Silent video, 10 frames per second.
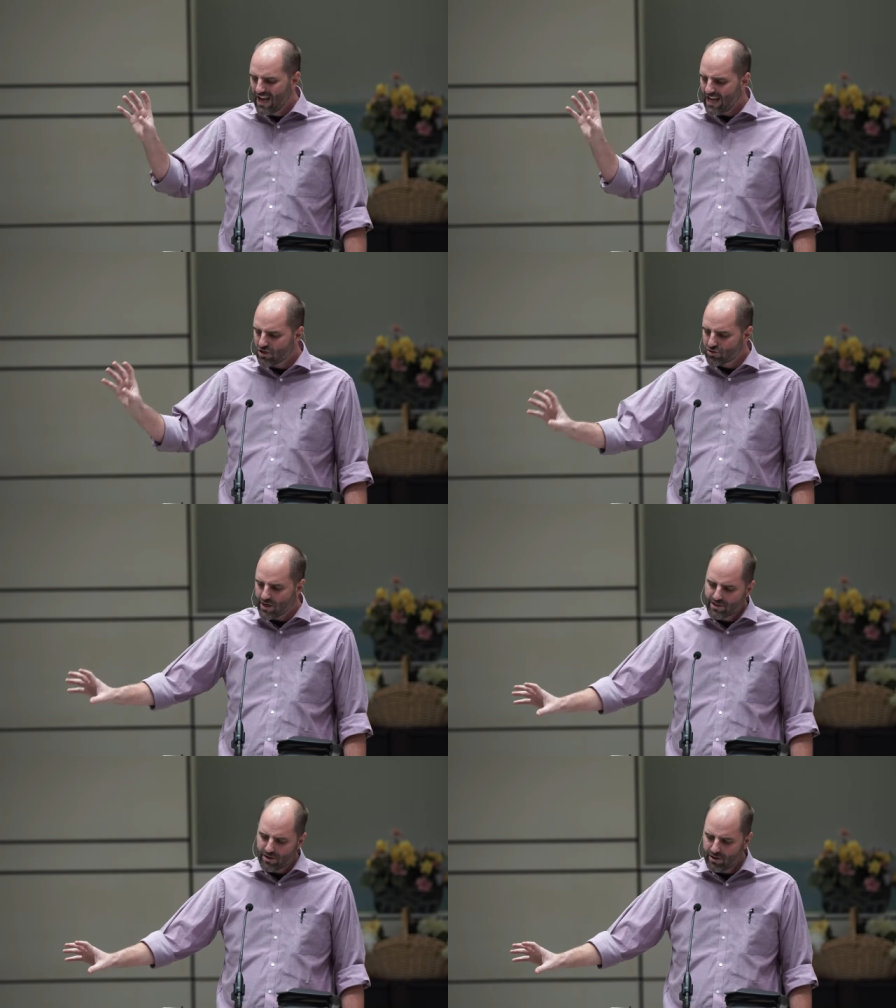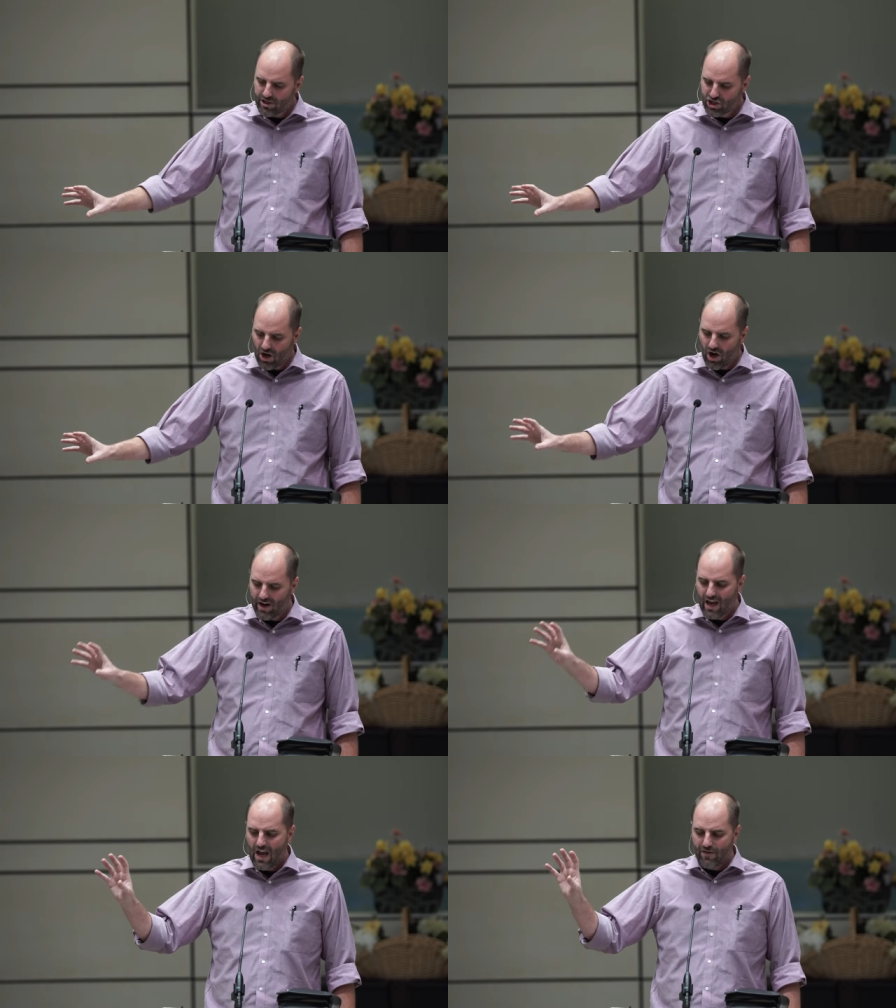He entrusted her to John,
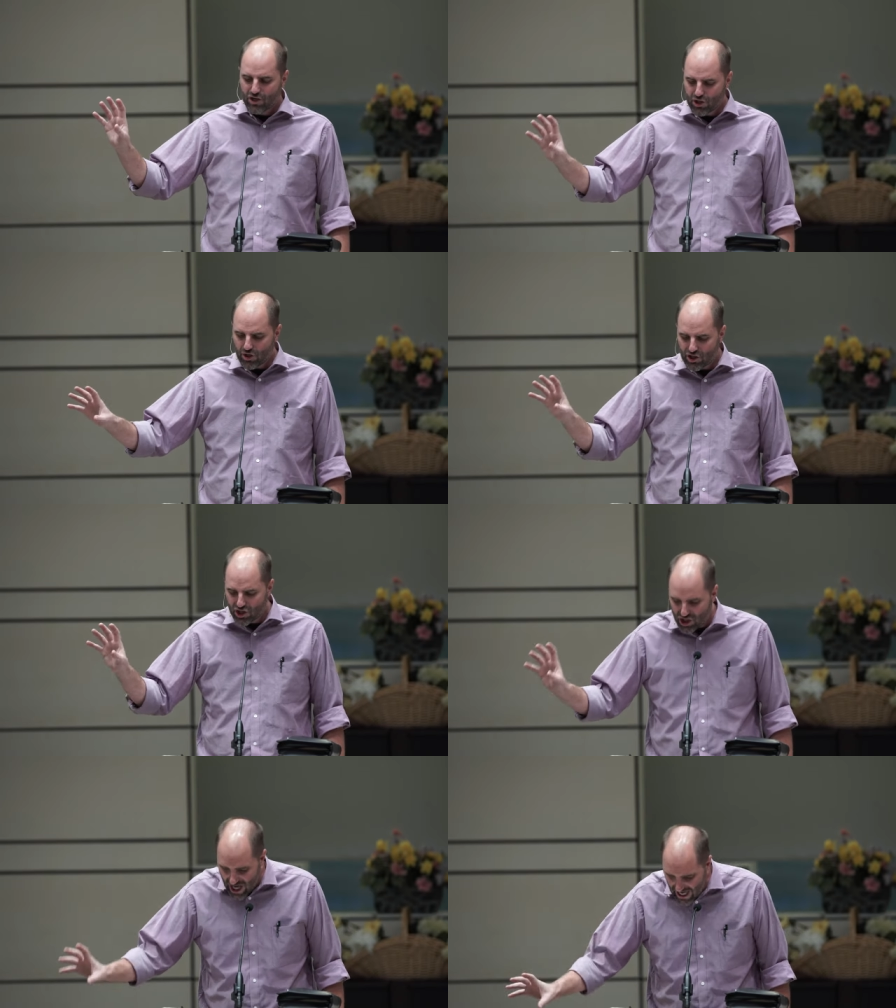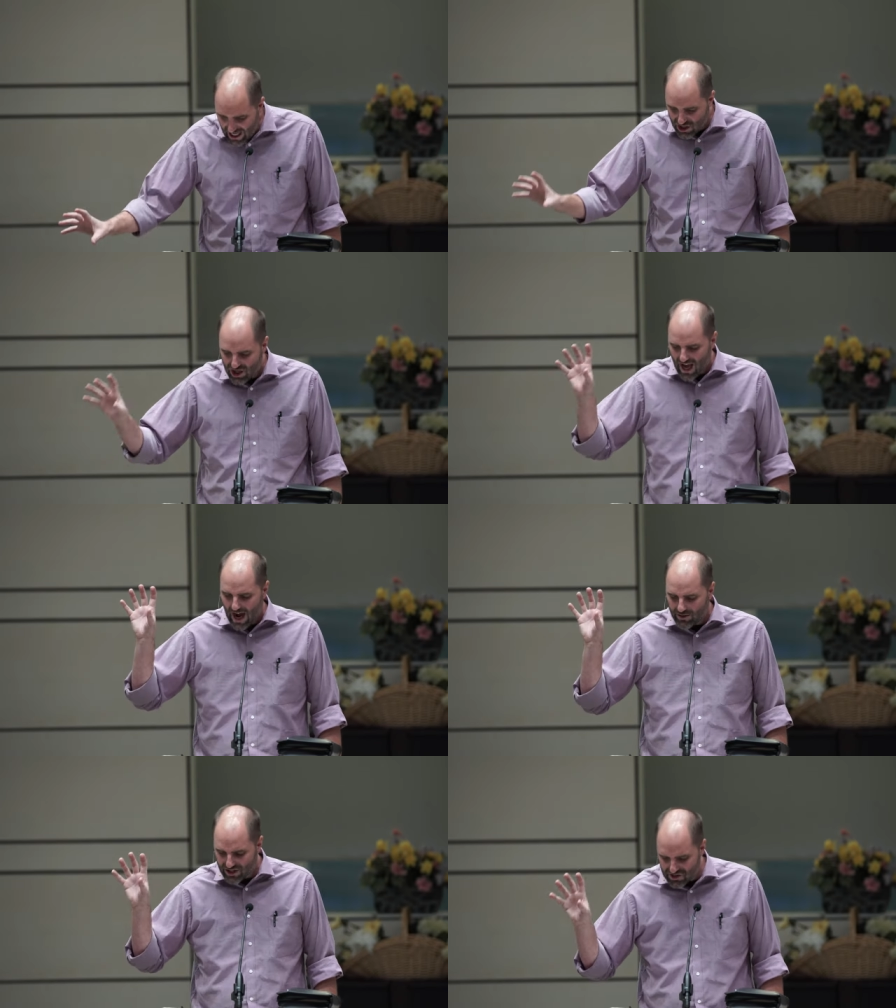and the church changed
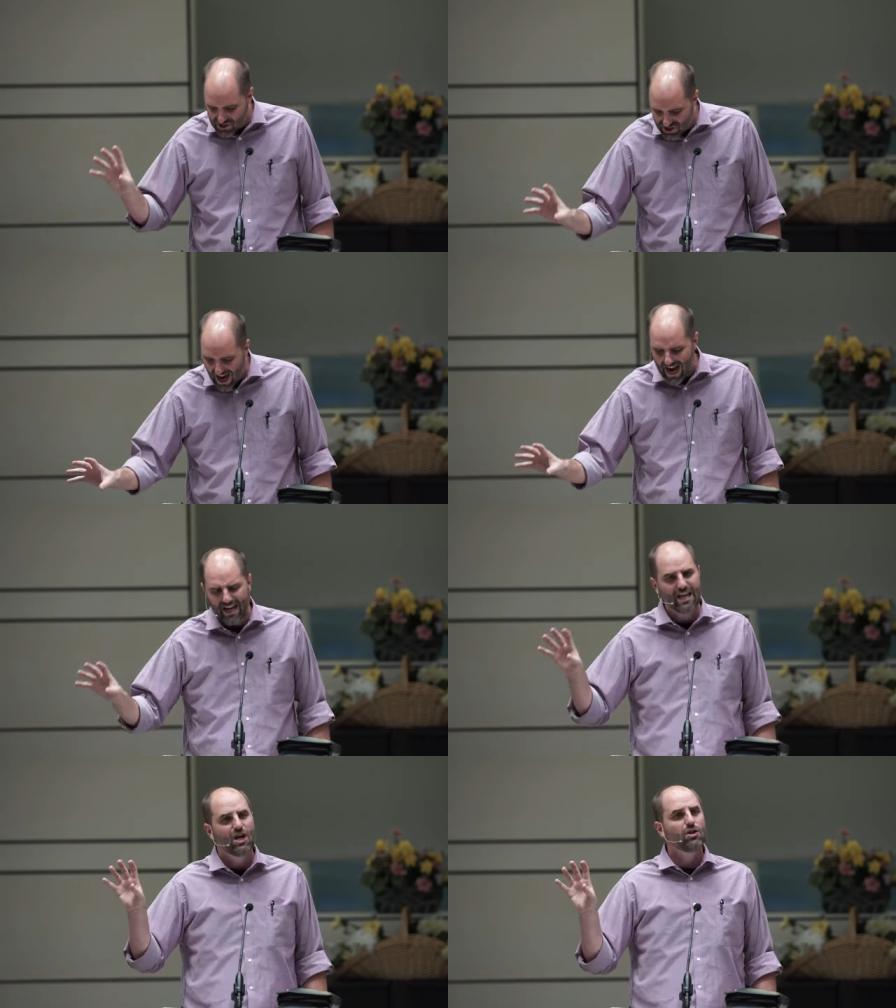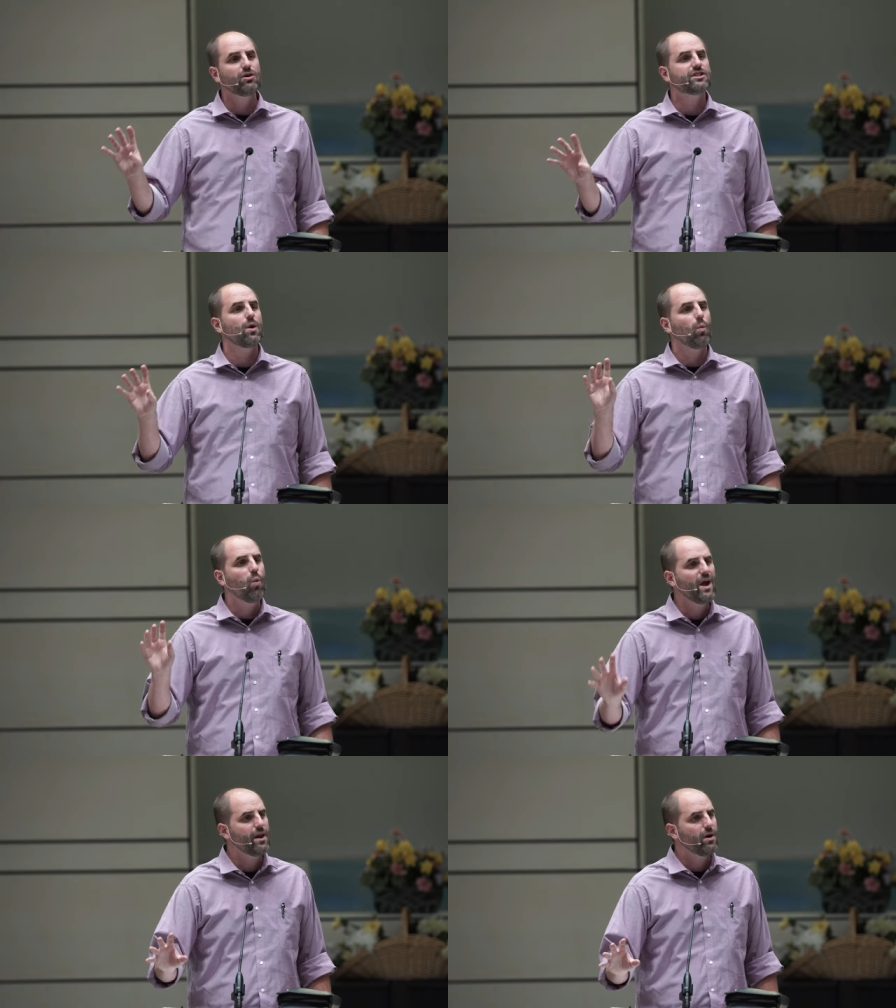how society looks at
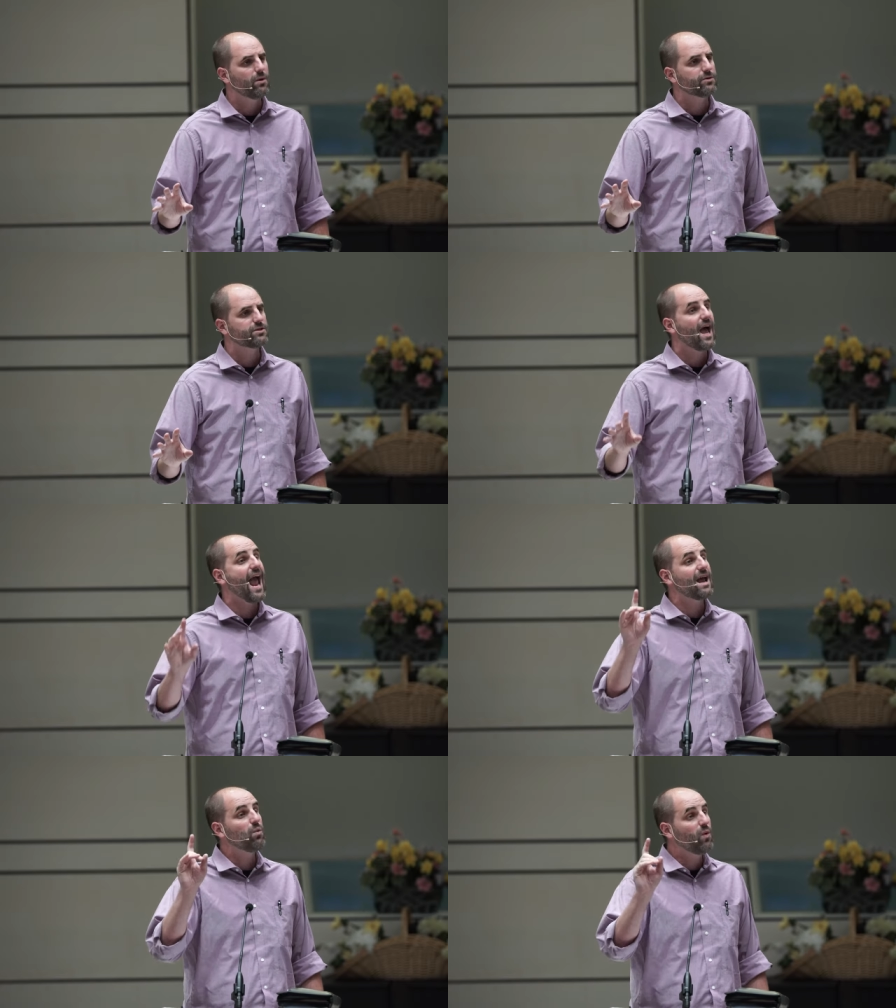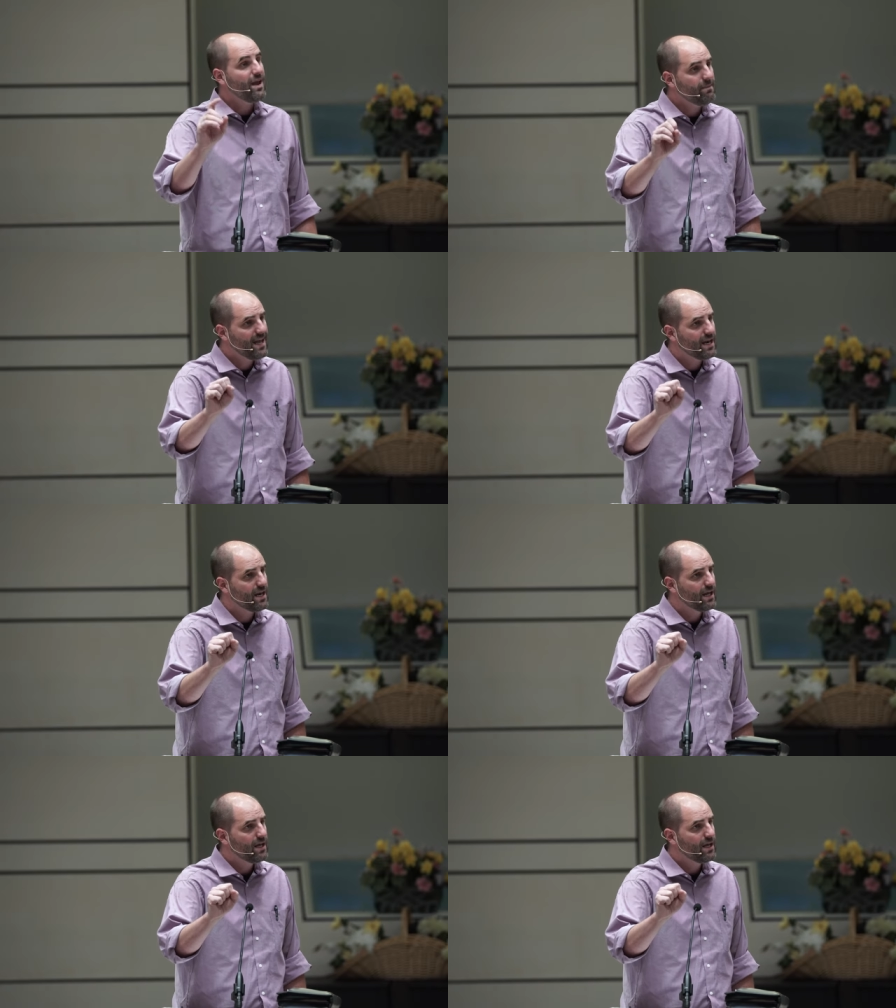widows and women